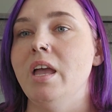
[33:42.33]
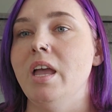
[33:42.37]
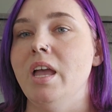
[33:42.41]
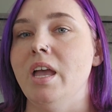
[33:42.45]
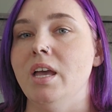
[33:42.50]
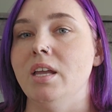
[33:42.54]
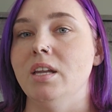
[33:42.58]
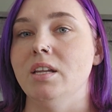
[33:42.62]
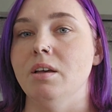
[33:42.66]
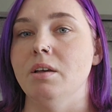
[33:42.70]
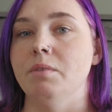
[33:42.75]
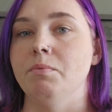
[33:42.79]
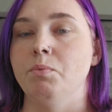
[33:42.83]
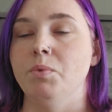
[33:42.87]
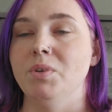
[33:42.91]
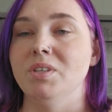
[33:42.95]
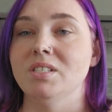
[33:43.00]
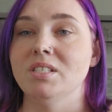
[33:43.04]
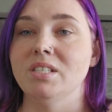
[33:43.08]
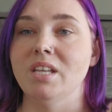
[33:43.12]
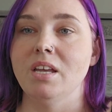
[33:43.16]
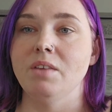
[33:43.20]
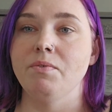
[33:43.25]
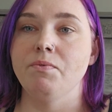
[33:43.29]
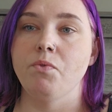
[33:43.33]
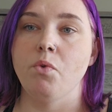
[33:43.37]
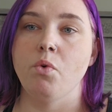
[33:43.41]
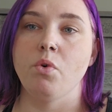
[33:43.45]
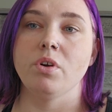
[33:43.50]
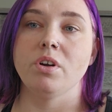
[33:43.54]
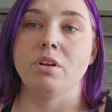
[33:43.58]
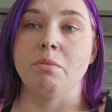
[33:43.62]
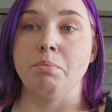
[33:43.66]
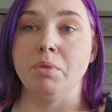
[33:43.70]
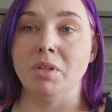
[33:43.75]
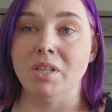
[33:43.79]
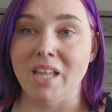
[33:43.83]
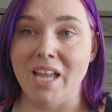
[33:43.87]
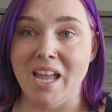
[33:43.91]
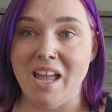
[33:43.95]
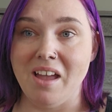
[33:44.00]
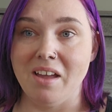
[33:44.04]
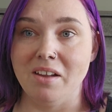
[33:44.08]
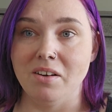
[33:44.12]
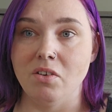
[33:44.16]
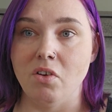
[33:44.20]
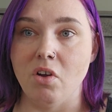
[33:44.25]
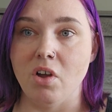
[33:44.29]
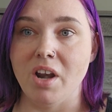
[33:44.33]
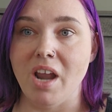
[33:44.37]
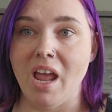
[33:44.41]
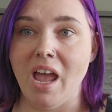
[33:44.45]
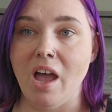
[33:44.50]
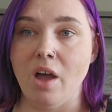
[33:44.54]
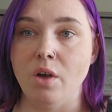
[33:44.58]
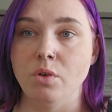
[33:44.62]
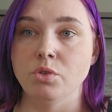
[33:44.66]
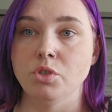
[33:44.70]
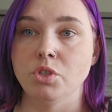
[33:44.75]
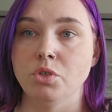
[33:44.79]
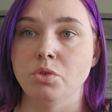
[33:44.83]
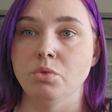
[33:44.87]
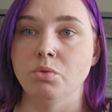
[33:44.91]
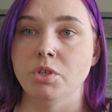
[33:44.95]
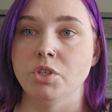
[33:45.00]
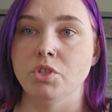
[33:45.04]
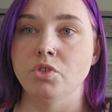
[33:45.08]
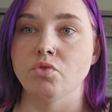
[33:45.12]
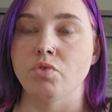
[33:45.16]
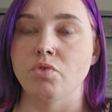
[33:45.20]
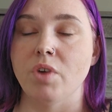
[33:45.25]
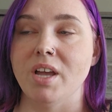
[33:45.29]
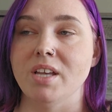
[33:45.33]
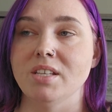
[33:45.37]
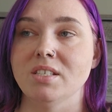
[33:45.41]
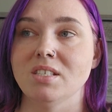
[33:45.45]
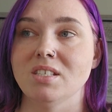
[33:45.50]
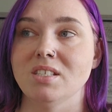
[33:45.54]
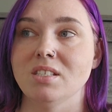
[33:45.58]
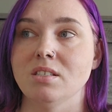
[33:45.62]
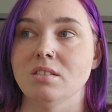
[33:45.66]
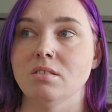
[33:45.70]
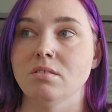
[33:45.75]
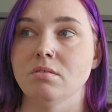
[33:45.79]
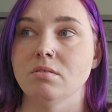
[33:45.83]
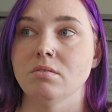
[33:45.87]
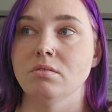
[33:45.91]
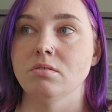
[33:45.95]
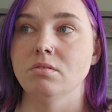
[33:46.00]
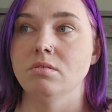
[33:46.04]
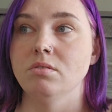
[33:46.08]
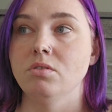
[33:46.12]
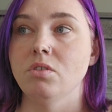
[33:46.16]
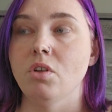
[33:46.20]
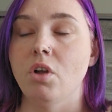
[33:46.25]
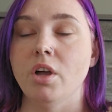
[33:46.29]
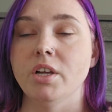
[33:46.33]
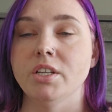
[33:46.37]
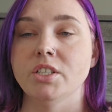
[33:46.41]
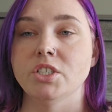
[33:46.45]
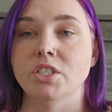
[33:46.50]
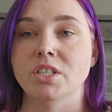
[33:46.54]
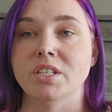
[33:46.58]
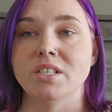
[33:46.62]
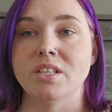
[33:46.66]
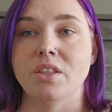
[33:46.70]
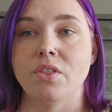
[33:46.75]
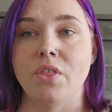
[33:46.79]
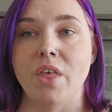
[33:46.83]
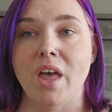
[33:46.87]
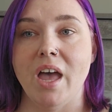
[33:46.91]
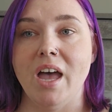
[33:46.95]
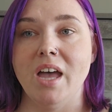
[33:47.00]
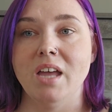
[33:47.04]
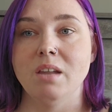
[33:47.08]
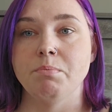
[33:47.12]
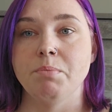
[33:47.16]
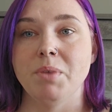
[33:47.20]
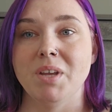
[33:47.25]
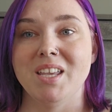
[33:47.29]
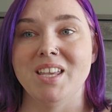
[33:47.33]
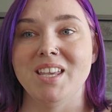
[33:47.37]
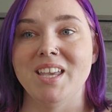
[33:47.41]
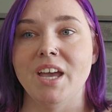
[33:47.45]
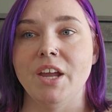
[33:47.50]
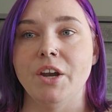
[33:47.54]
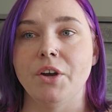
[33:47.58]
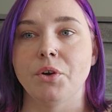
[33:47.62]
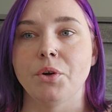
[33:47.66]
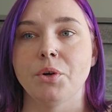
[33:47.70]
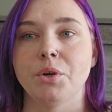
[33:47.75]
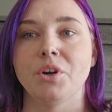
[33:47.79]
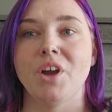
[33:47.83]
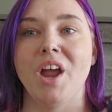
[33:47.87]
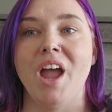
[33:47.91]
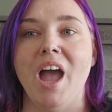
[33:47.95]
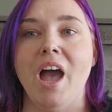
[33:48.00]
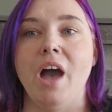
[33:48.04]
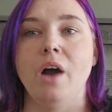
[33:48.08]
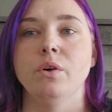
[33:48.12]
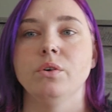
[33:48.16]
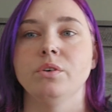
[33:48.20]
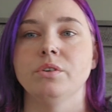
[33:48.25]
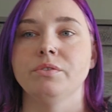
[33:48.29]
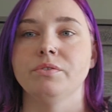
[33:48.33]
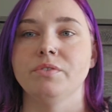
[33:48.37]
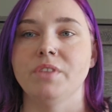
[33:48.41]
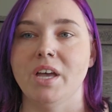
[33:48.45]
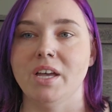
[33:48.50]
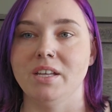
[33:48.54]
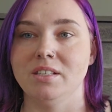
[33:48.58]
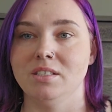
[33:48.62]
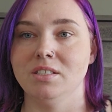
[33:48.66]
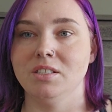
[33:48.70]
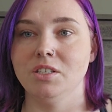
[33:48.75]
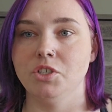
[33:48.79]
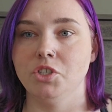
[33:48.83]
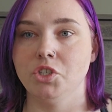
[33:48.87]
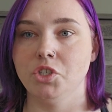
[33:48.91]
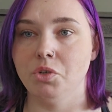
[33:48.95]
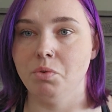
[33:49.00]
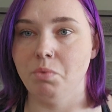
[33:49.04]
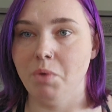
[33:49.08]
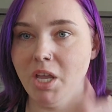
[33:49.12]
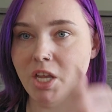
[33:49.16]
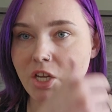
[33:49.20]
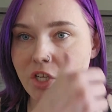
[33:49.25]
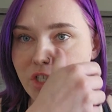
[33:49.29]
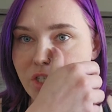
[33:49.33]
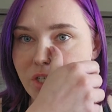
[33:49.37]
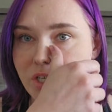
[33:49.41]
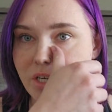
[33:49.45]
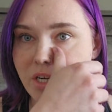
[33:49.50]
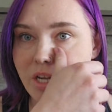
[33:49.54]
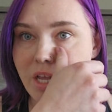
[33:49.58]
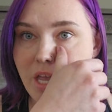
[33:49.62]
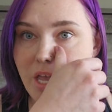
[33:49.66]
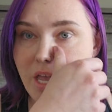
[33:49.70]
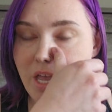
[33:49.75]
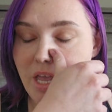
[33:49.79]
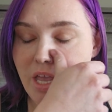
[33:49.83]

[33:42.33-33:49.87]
And we set forward a plan on how to address not just that, but get her out of that situation.